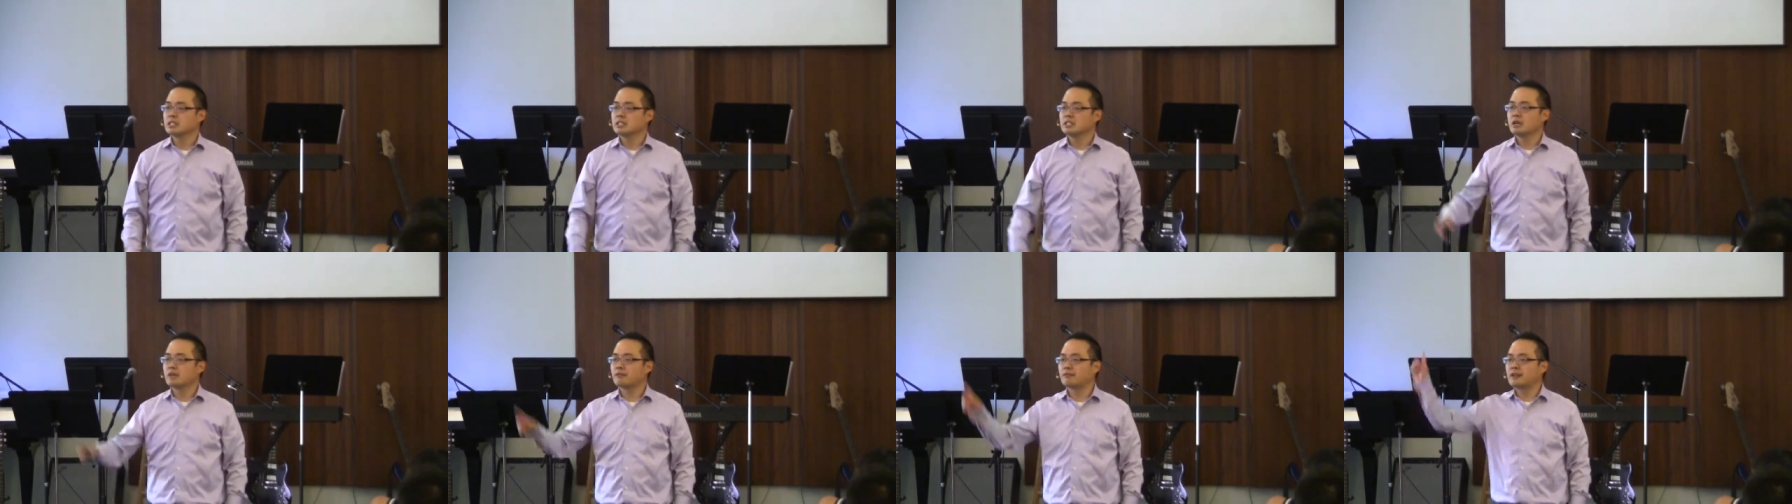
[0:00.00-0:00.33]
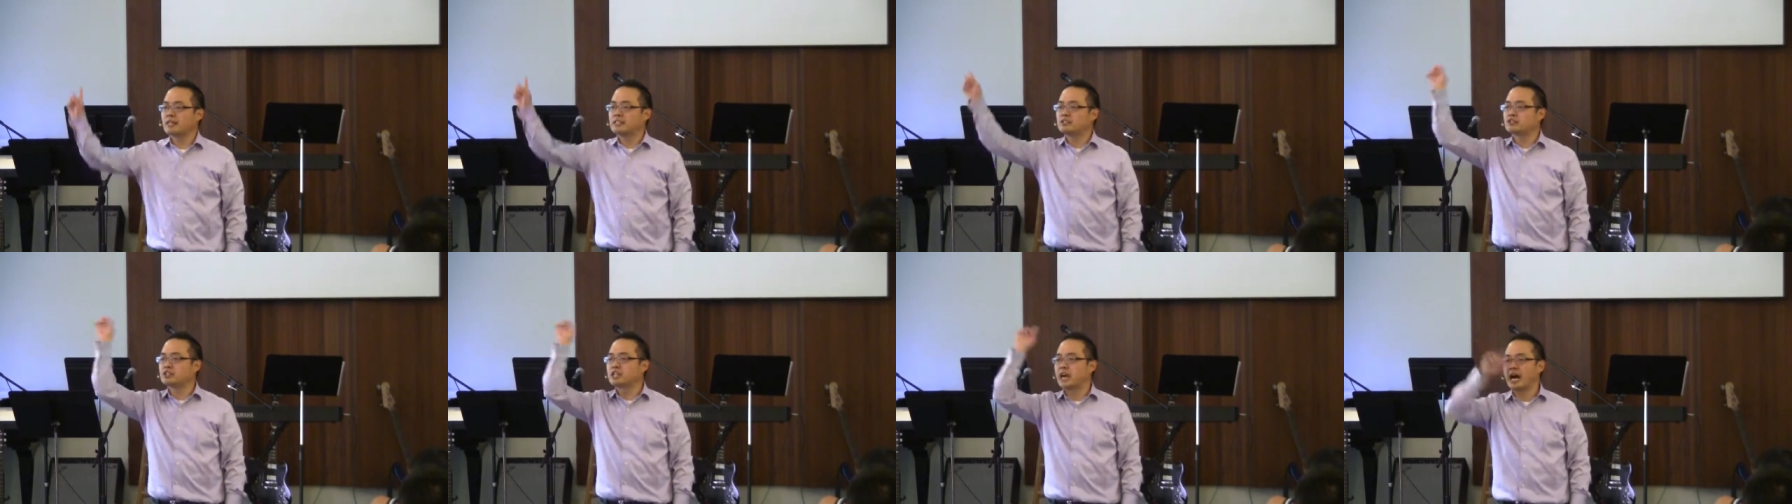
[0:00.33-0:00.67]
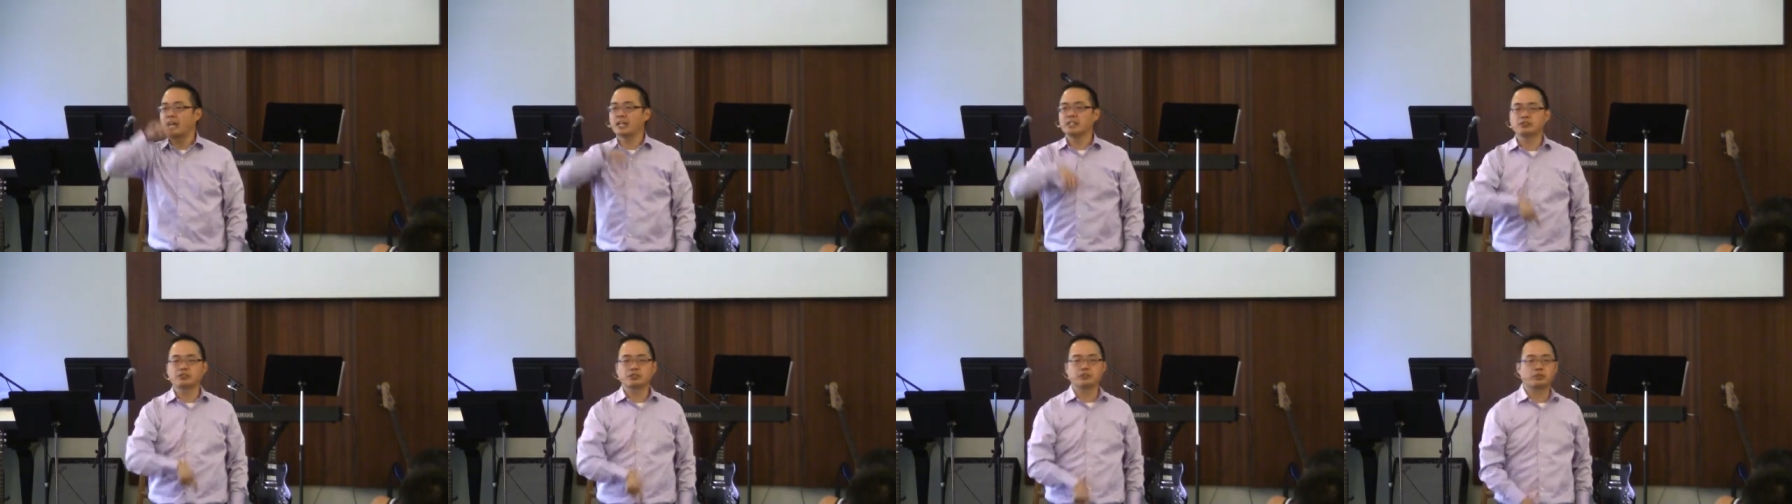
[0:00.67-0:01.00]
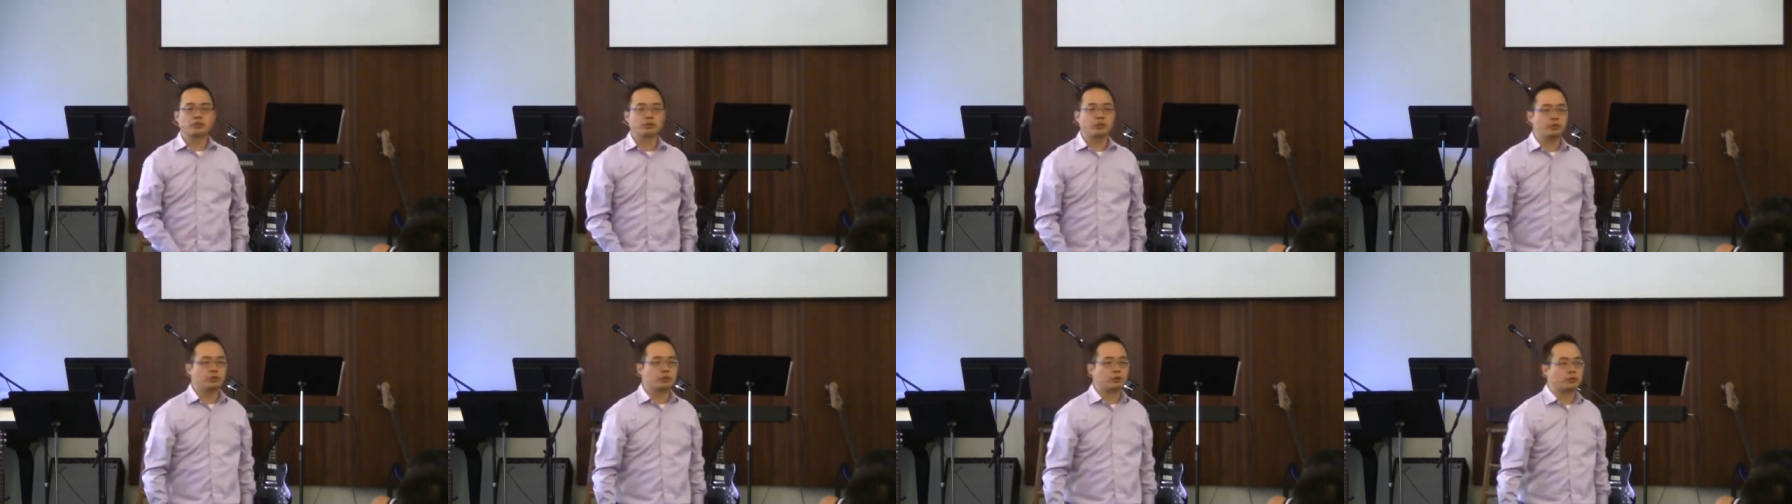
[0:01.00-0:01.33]
Now, friends, God is
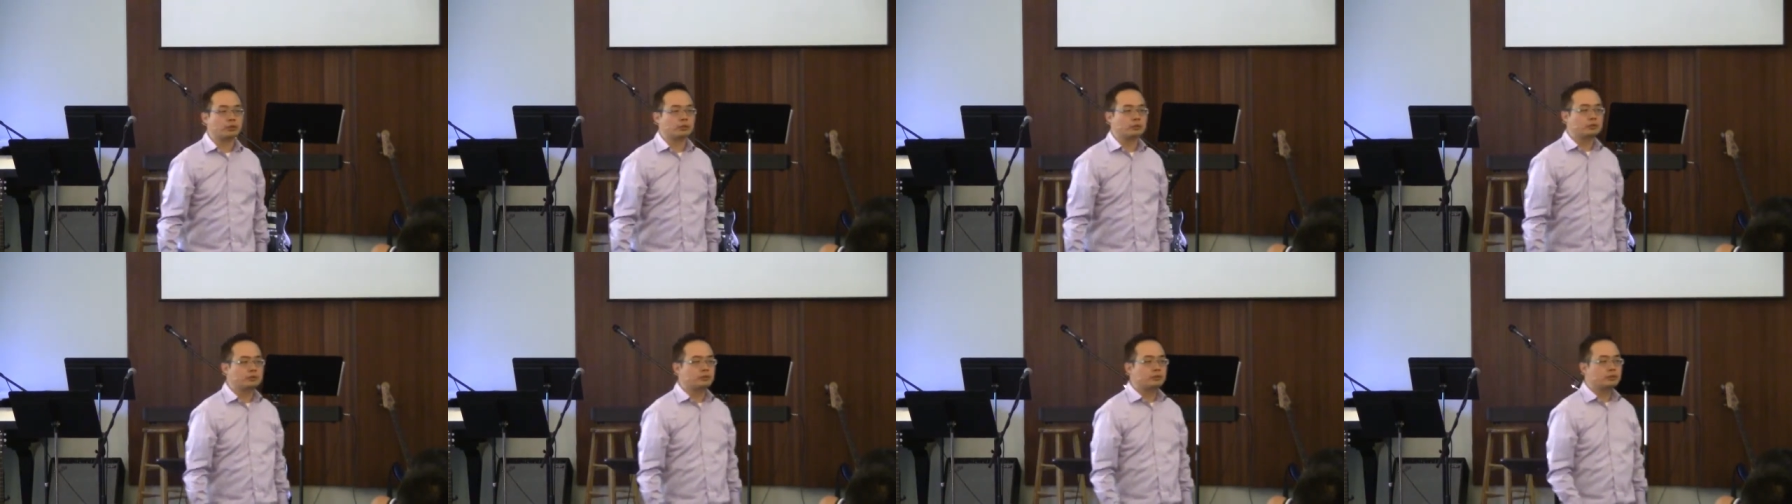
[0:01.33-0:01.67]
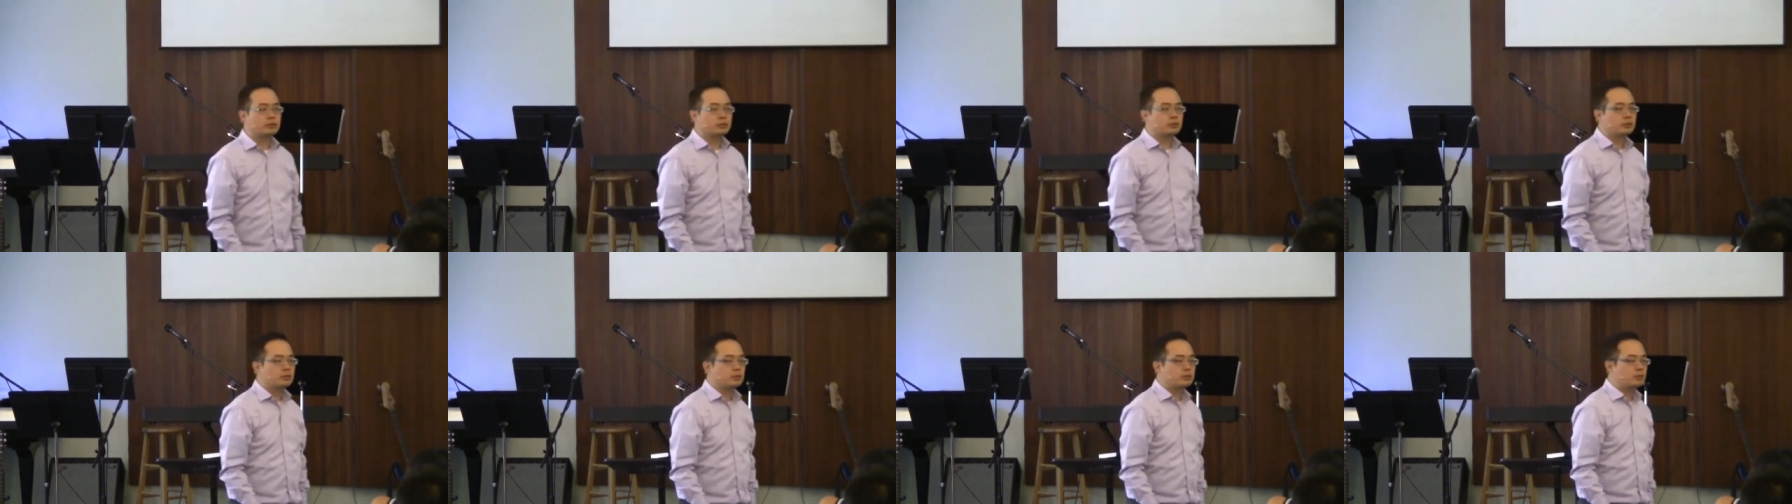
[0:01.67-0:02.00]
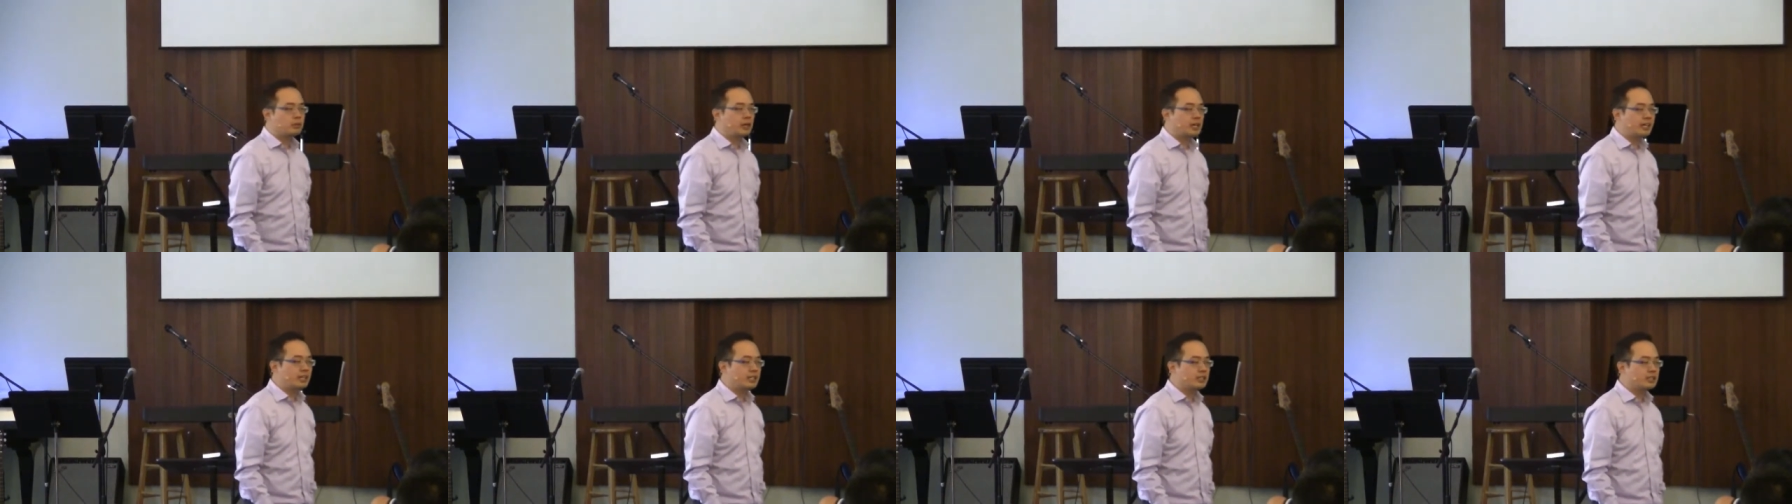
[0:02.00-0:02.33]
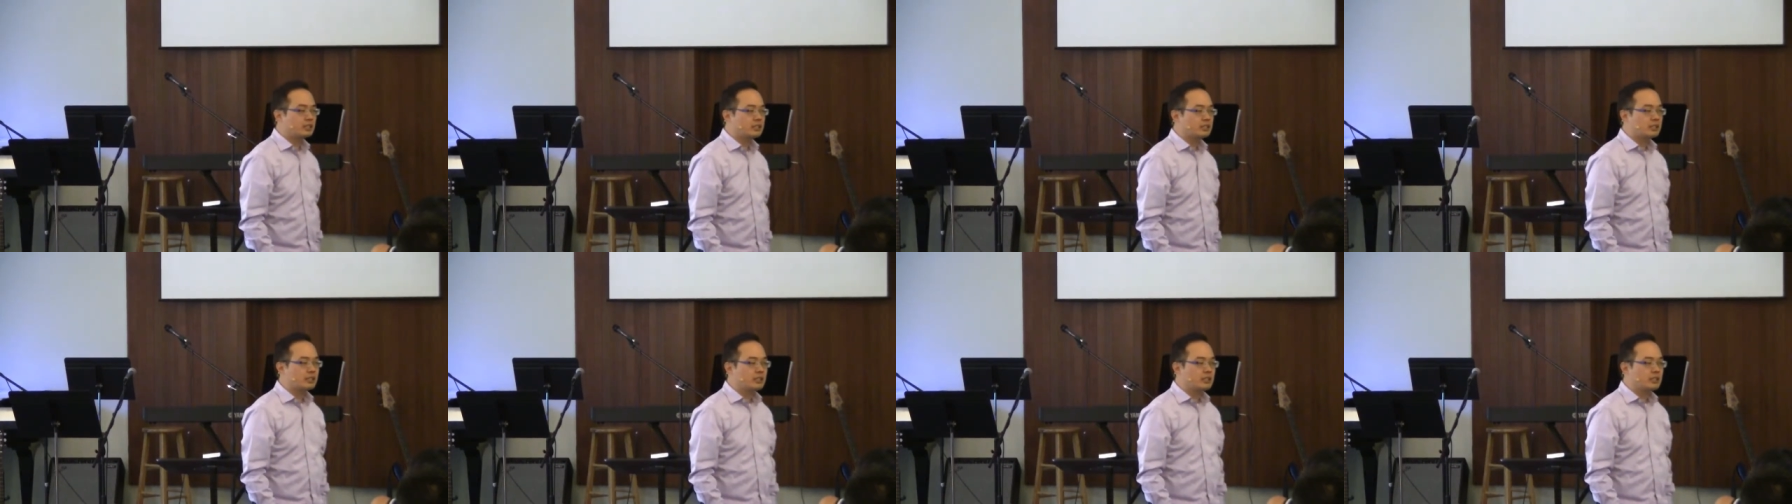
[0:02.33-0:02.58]
eternal, right?